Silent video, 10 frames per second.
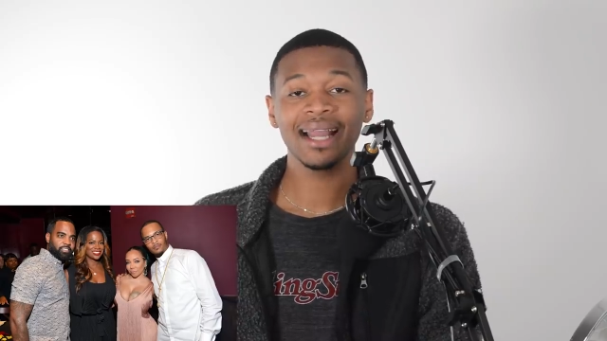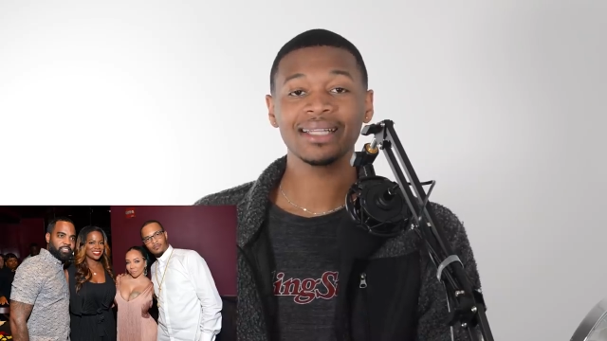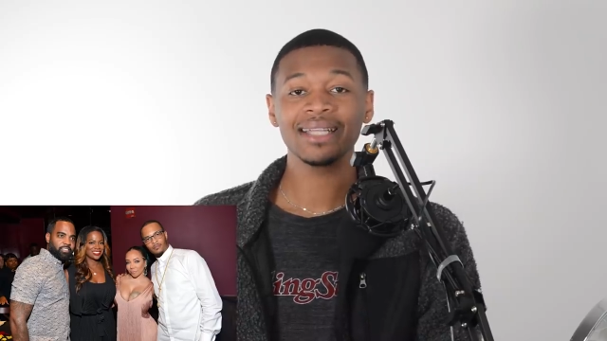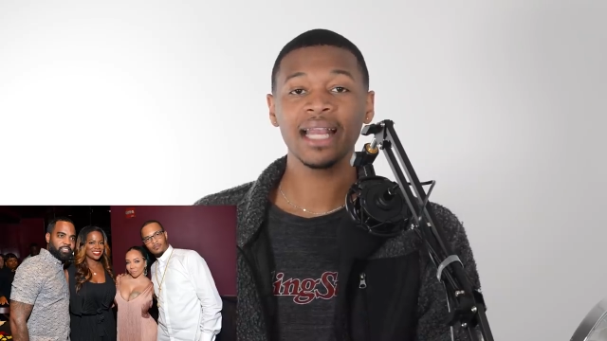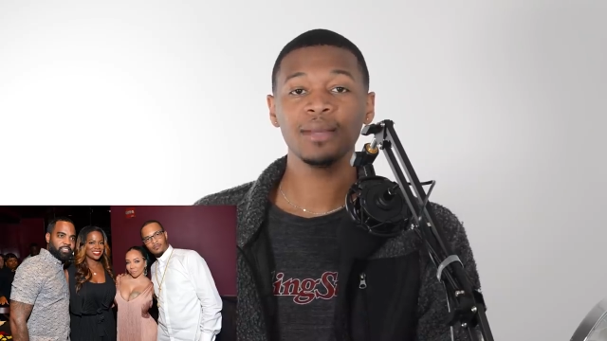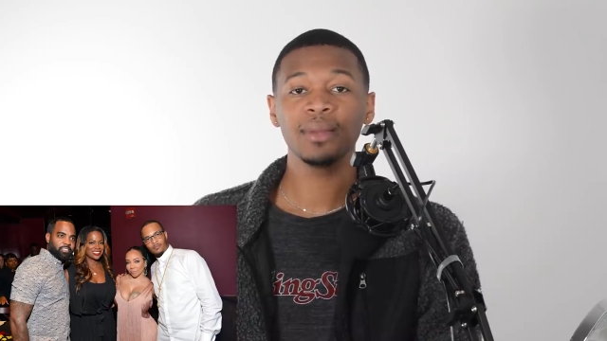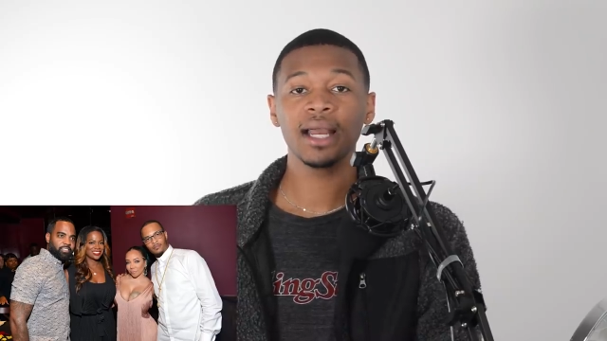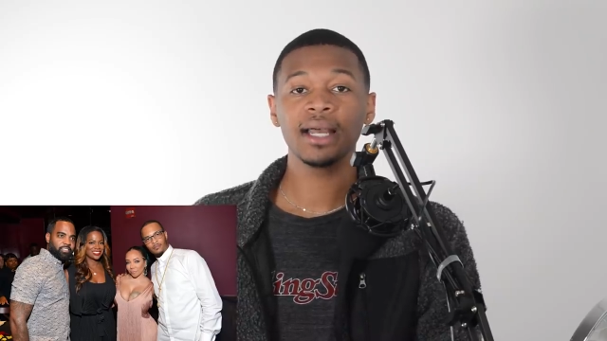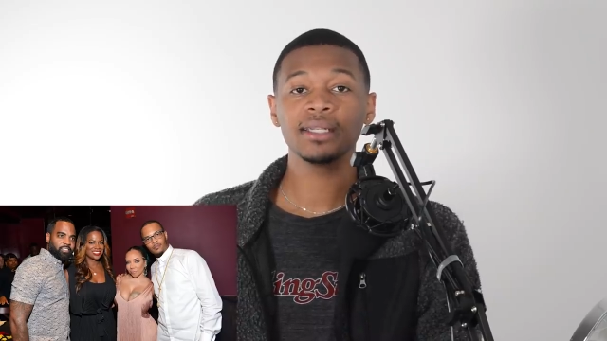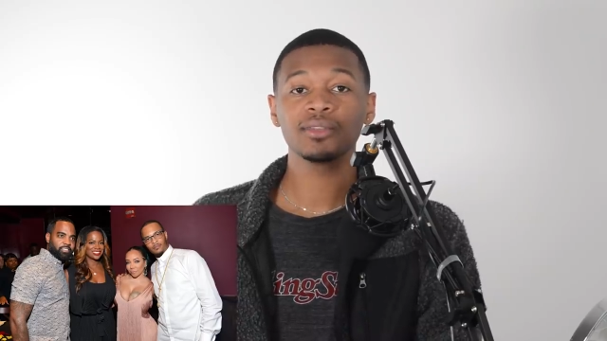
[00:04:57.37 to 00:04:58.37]
and Tiny,
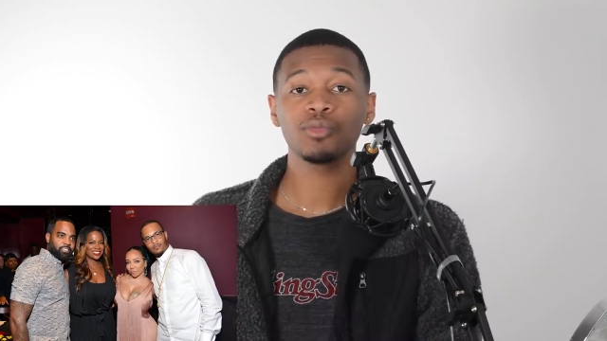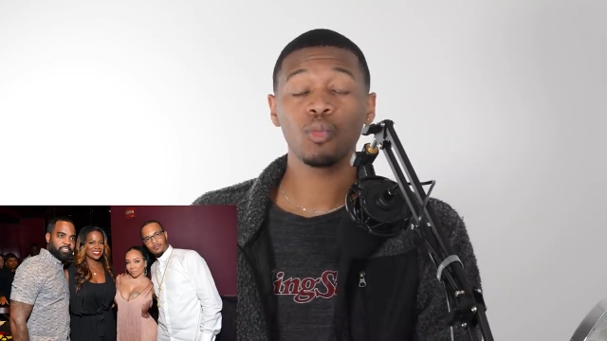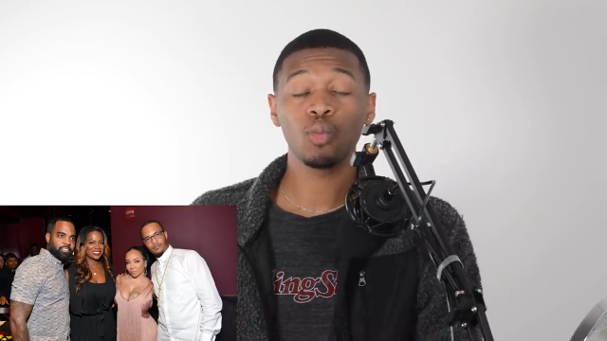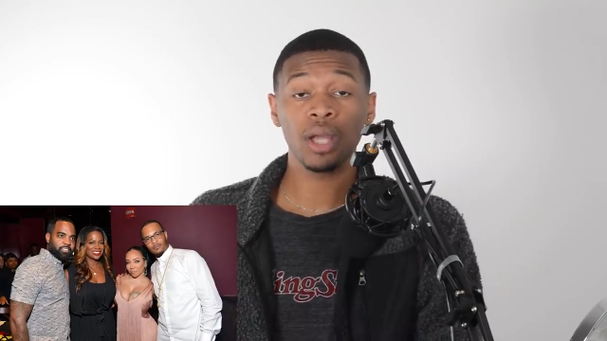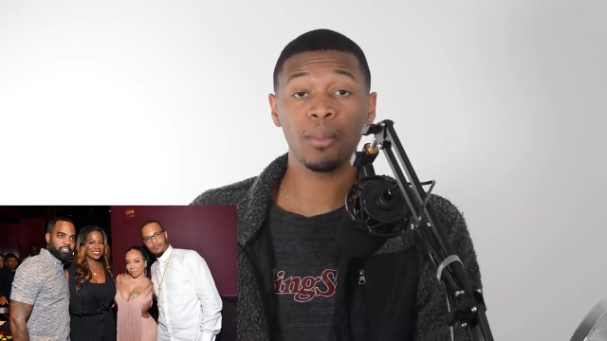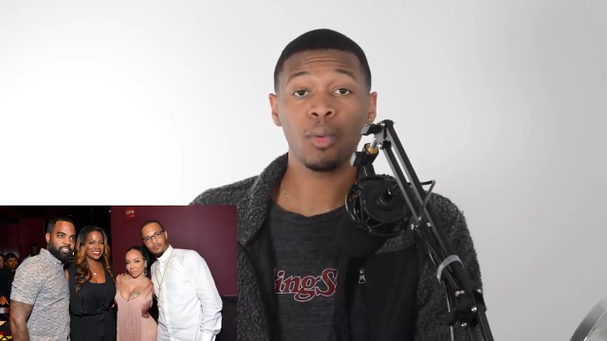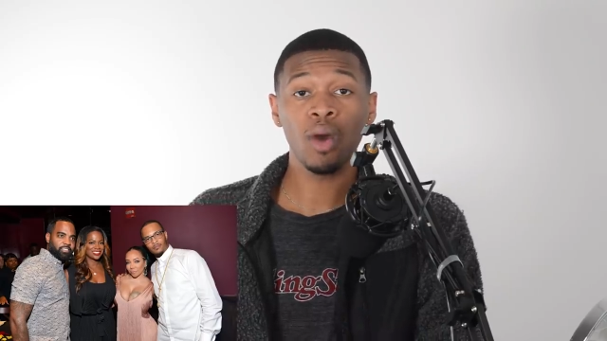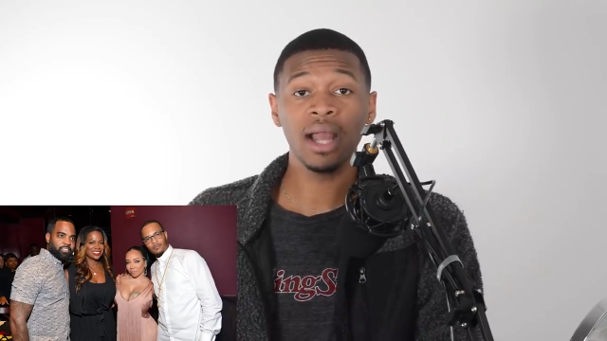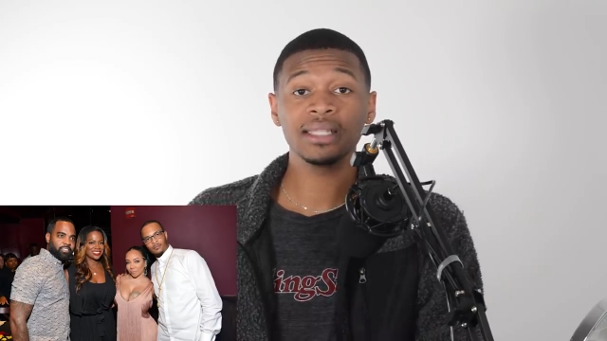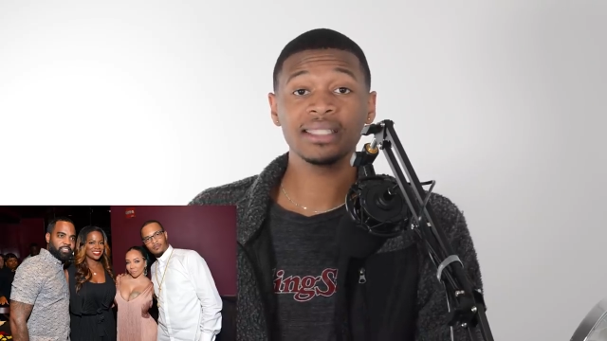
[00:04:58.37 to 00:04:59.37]
because number
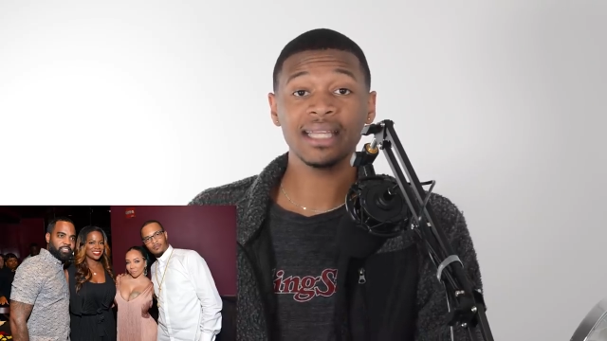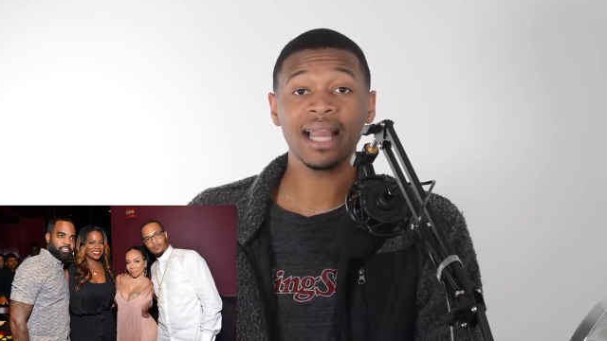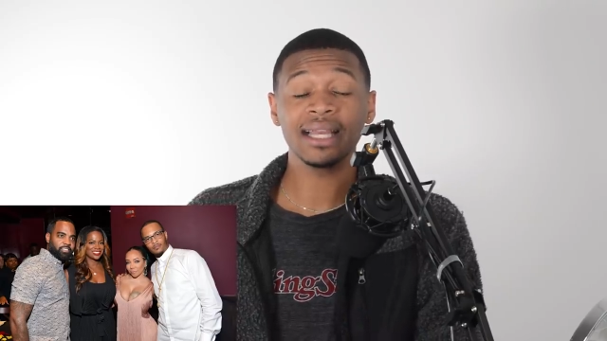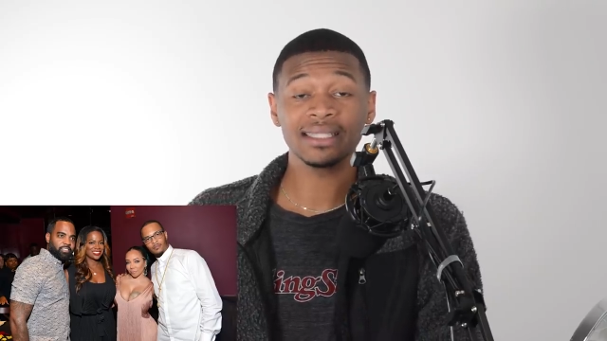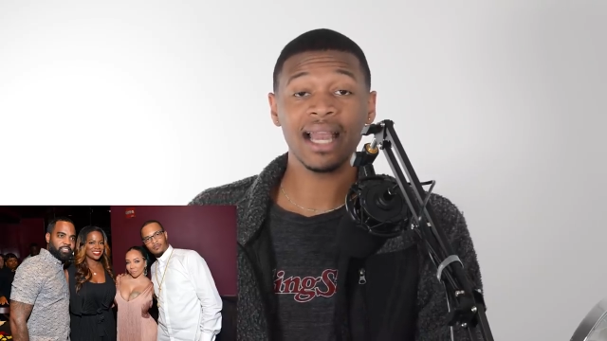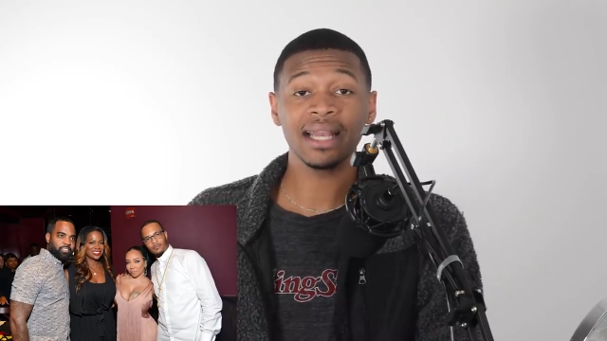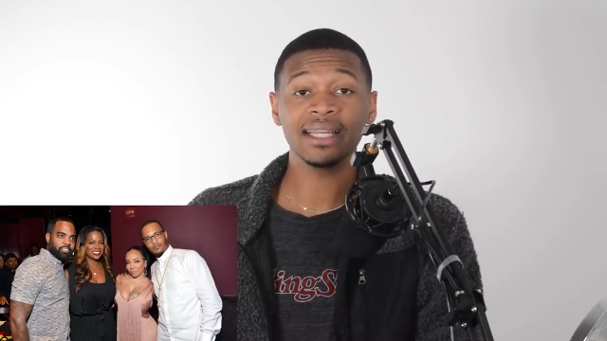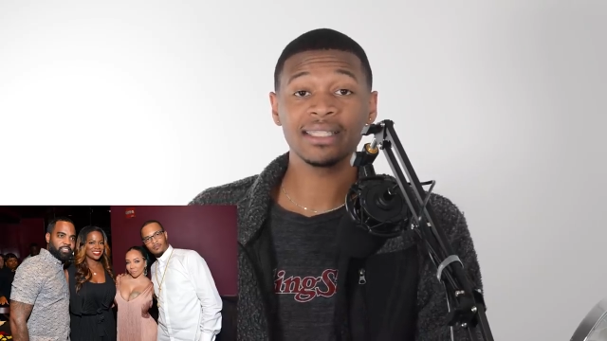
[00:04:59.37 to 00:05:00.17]
one, T.I. and Tiny